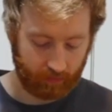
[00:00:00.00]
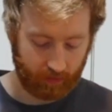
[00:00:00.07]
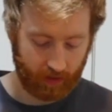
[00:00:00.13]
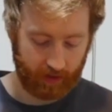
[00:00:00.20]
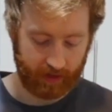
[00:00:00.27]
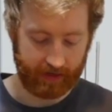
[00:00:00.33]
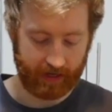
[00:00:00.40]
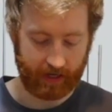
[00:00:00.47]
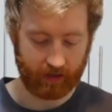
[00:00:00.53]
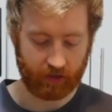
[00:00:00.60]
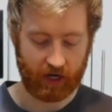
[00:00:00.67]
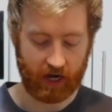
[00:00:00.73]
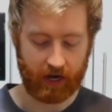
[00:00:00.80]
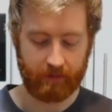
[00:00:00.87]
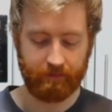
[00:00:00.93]
Alright, now let's
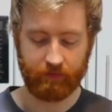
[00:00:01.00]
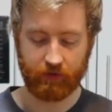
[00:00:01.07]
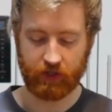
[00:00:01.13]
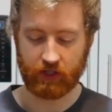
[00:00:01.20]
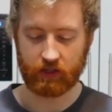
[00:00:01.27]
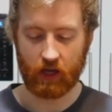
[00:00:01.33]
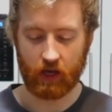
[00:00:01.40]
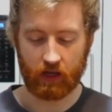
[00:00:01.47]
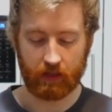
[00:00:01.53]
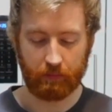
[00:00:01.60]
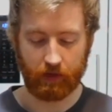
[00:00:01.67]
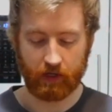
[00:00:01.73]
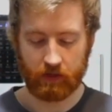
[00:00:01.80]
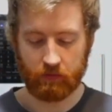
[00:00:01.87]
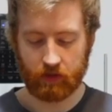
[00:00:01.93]
try just the
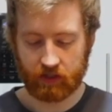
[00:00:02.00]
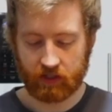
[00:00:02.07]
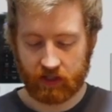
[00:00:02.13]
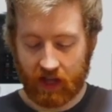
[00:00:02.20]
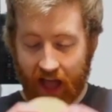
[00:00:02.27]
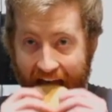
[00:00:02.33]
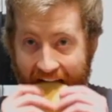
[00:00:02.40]
plain ones.